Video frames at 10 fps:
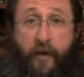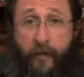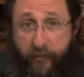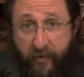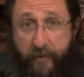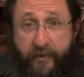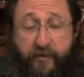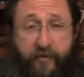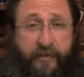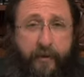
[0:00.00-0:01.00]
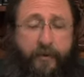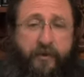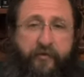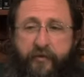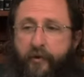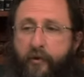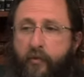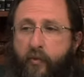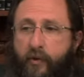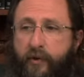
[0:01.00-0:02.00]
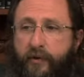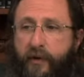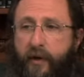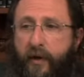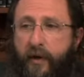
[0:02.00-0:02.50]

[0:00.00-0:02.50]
the promise of redemption for the whole world.